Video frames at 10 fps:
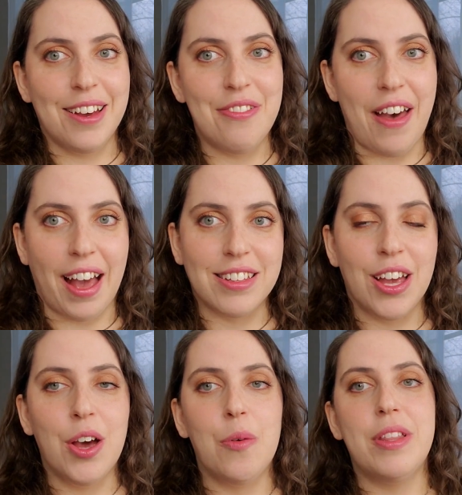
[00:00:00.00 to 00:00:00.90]
effect
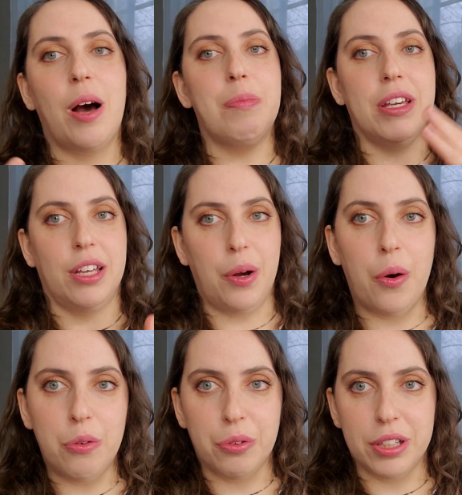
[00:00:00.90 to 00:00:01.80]
without being like
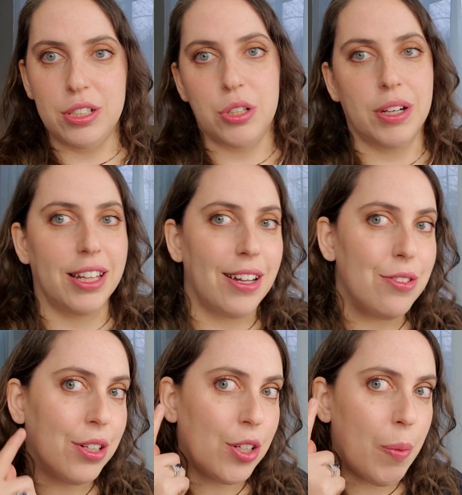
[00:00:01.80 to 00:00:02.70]
overly dewy and then
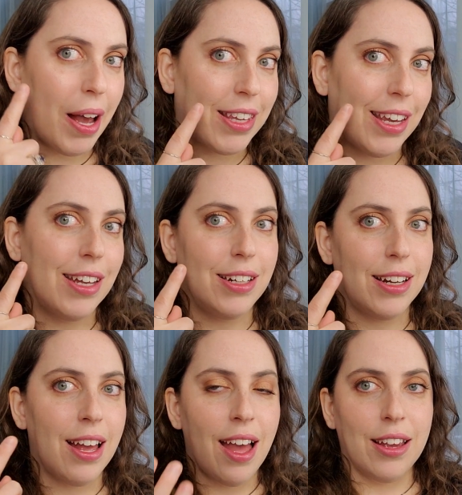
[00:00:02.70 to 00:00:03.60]
you can go back in
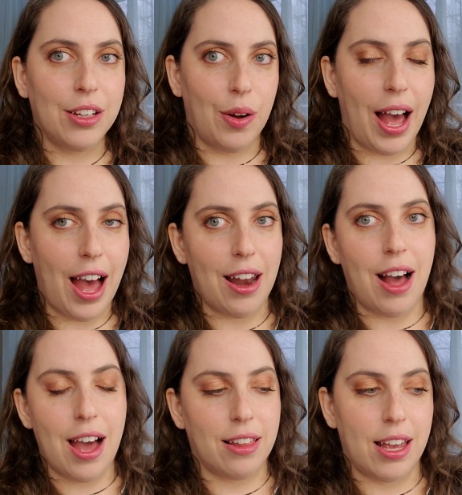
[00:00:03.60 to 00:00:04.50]
and you know add
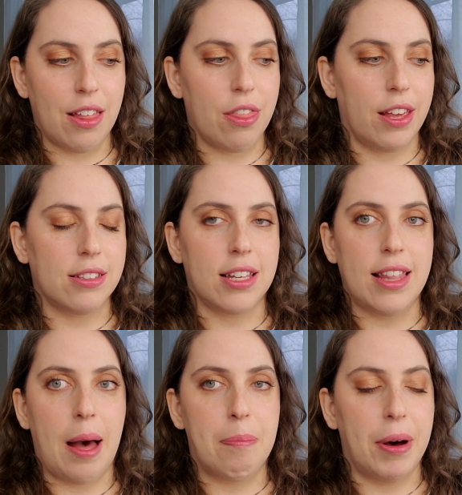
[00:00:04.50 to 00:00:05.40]
highlight and things like
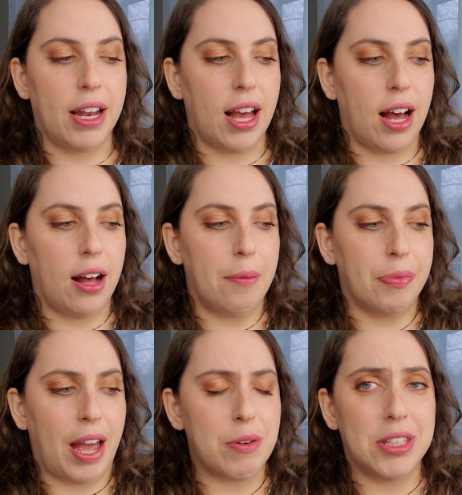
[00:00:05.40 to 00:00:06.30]
that but
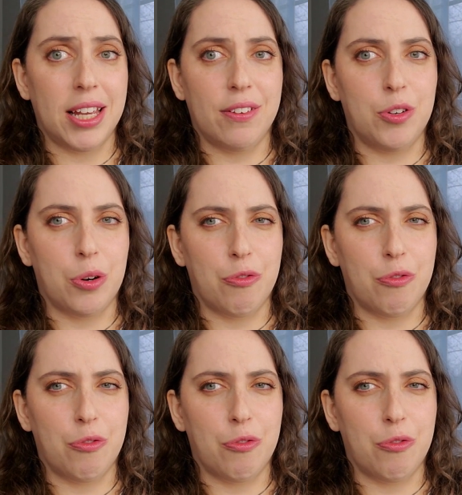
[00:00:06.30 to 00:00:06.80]
um i would say if you're